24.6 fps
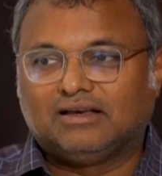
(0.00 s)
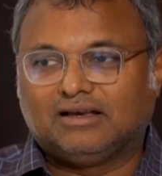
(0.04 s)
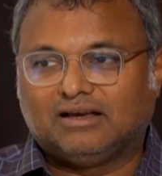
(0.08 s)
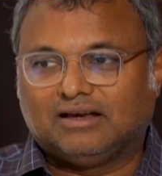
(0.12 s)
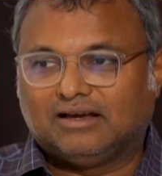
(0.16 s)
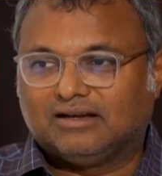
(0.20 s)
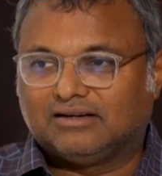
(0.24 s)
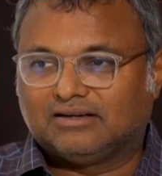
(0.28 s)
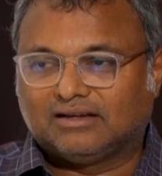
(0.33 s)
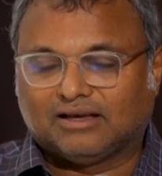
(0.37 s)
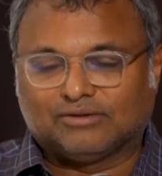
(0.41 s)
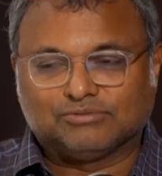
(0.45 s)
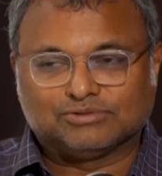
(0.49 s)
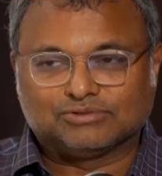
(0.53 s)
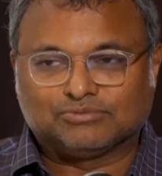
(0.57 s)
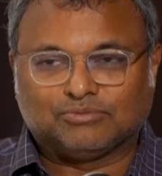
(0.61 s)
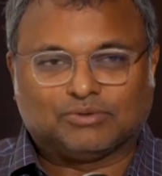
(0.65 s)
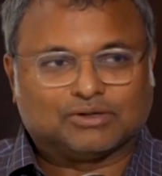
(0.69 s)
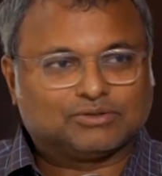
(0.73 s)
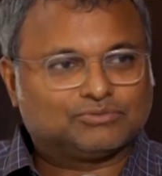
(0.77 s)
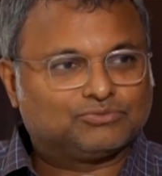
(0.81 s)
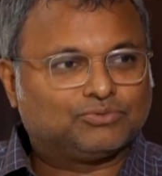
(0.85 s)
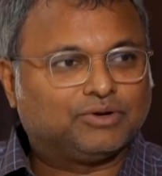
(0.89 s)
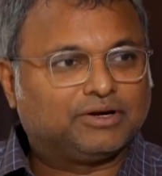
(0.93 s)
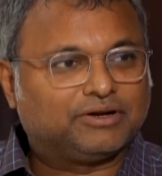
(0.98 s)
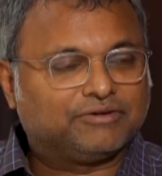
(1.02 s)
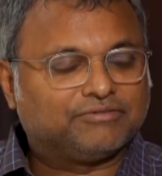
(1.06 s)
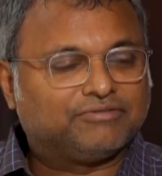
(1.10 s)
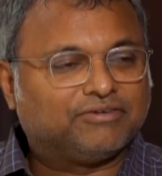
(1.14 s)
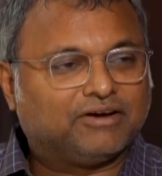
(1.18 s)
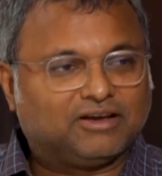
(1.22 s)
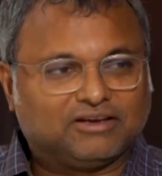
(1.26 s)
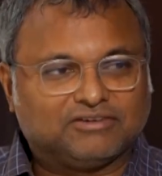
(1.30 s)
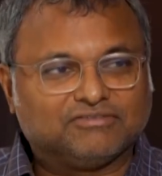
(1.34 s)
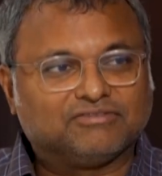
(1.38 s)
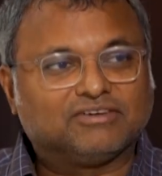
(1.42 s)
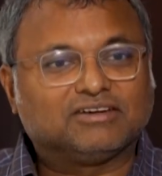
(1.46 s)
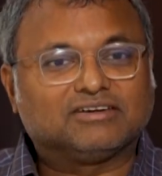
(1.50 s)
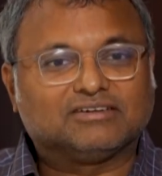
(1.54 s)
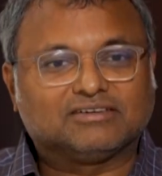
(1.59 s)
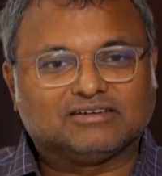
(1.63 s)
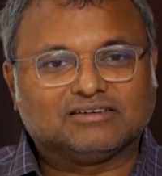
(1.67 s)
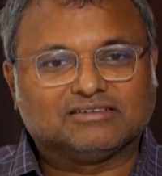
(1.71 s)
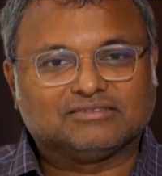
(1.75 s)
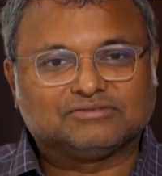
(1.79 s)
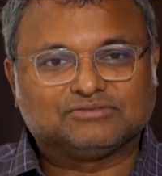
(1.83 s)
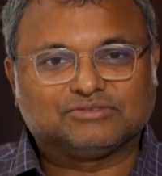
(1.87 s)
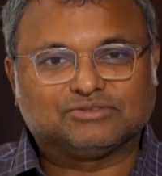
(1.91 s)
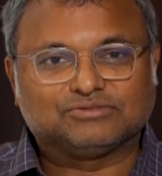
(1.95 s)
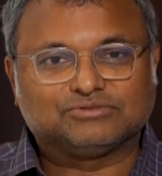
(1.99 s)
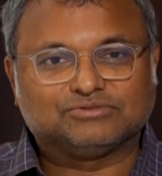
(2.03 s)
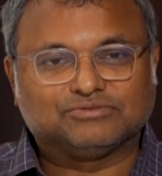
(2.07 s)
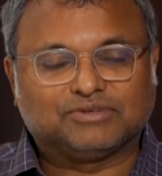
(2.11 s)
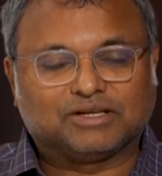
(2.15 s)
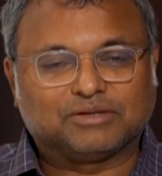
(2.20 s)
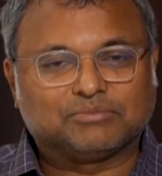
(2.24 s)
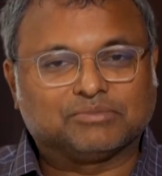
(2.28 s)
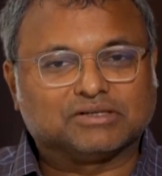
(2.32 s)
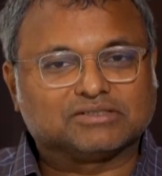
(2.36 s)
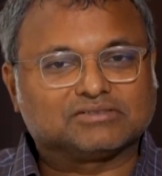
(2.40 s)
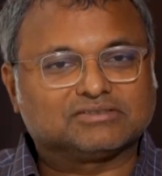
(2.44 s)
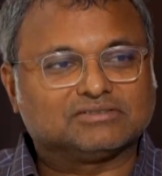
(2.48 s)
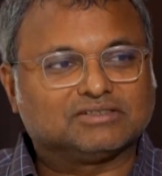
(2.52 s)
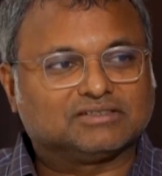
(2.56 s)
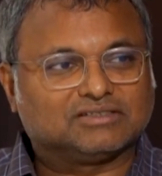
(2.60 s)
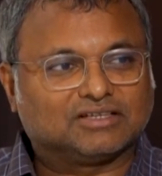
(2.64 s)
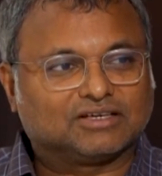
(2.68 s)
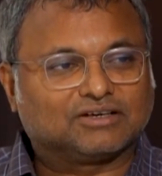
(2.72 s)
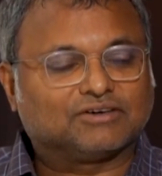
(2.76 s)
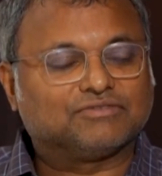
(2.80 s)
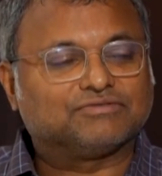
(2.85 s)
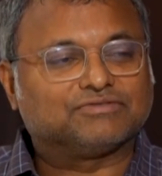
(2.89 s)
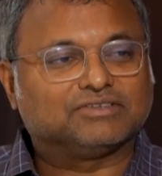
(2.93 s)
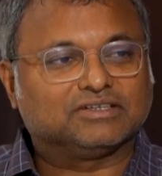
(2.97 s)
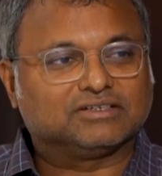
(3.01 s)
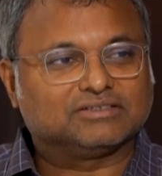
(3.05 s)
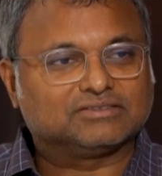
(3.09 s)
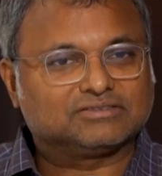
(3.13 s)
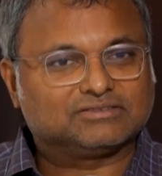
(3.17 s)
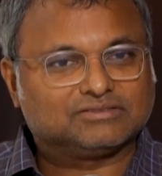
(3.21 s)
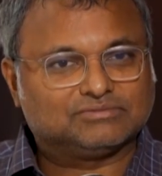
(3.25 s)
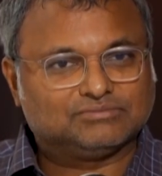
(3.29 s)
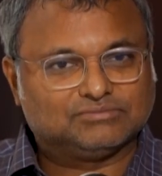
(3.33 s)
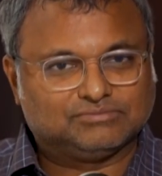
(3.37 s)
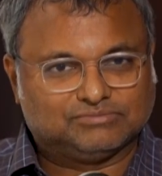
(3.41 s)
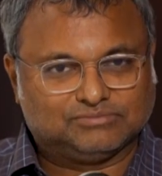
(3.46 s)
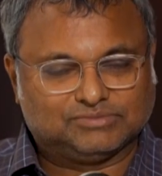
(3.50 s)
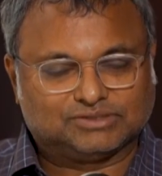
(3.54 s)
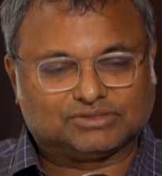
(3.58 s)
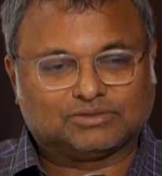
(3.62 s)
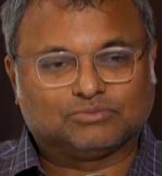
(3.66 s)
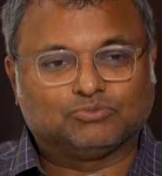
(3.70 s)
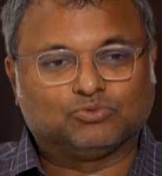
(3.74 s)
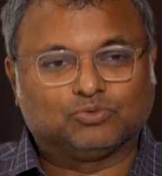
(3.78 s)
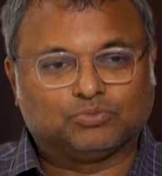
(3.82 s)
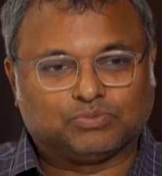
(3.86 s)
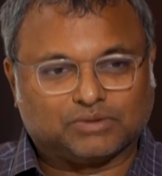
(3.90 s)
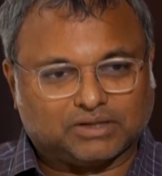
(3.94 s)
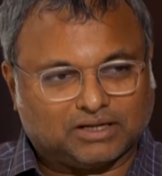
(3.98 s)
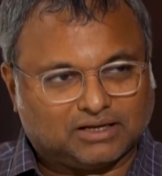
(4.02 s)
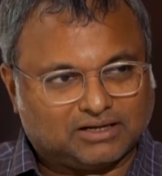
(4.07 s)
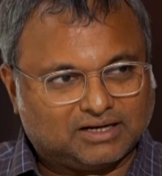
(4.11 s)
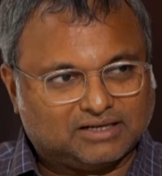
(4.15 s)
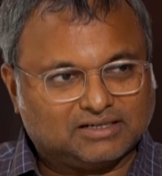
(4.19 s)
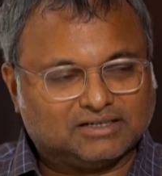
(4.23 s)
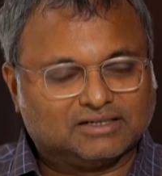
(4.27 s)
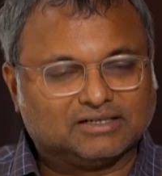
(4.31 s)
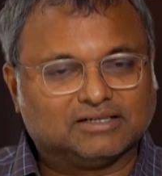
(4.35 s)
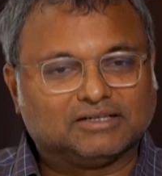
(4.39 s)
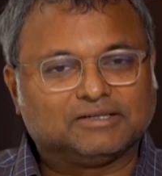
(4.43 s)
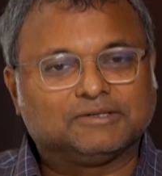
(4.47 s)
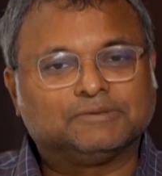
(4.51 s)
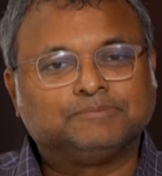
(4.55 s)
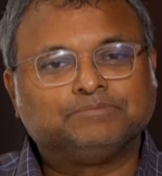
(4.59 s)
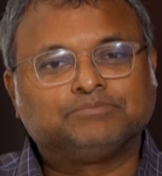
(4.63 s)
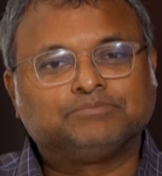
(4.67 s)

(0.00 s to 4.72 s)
And I was about 25 and was very much in the thick of things. Mr. Moopanar headed it.